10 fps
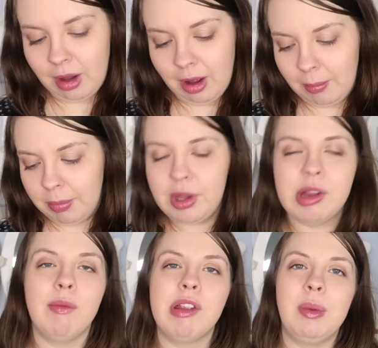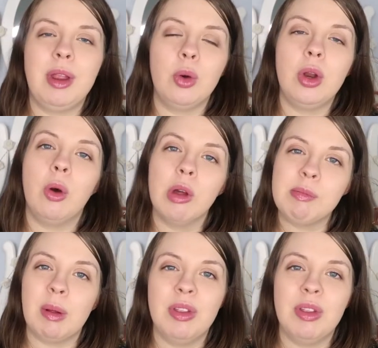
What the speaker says: Because obviously when you go into hospital,